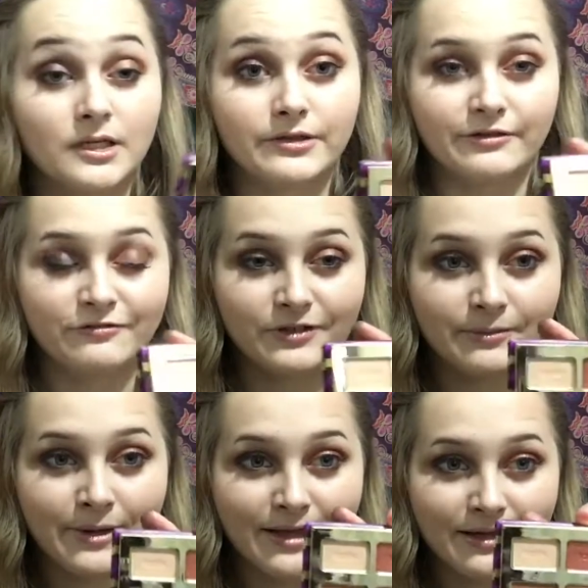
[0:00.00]
The Flirt
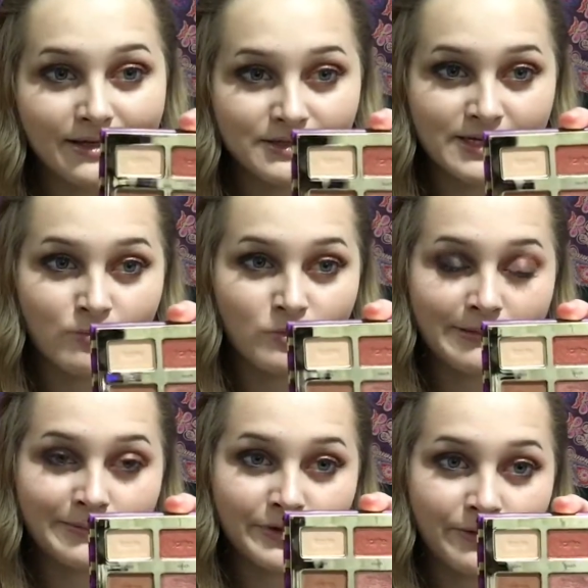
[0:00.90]
palette is a
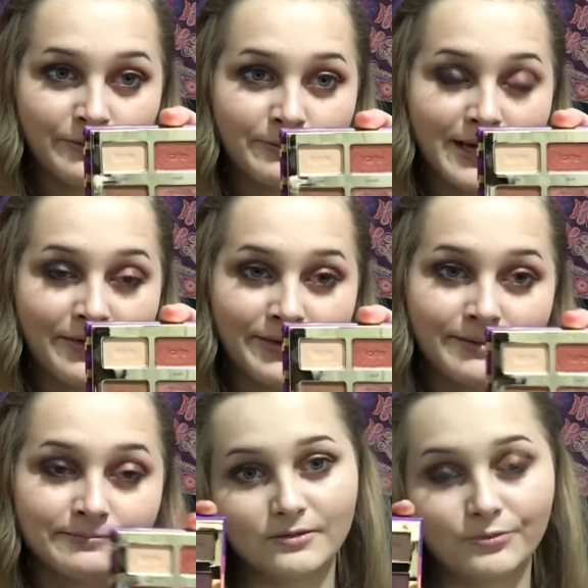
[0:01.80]
warm tone palette,
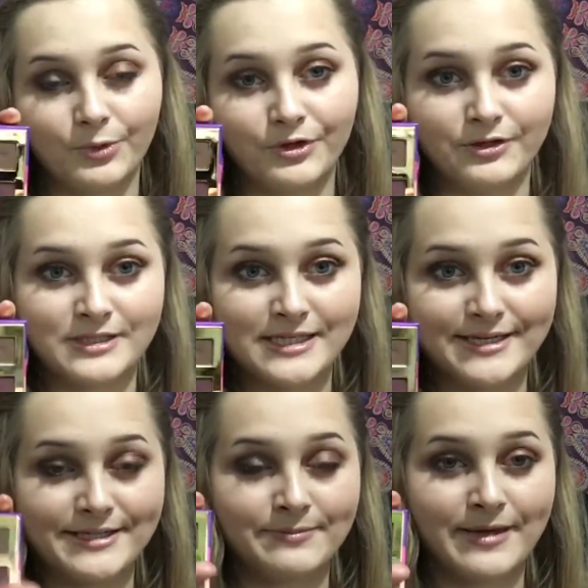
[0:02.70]
while the
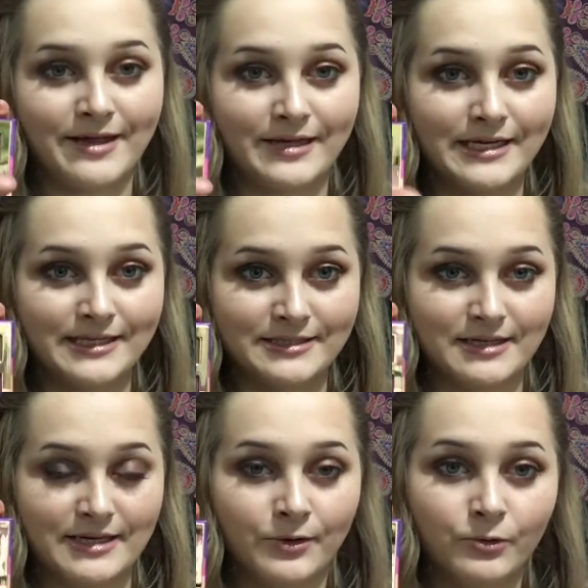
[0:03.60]
Tease palette is
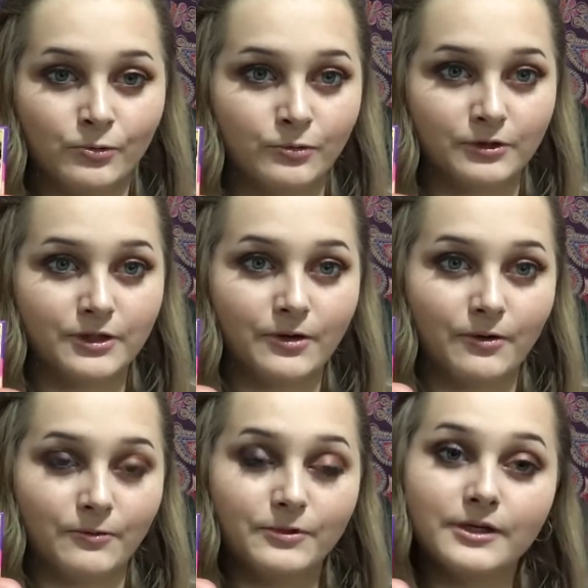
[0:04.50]
a cool
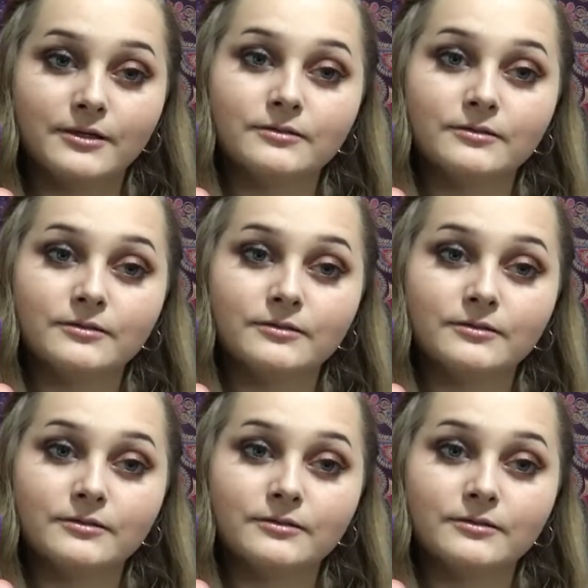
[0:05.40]
toned.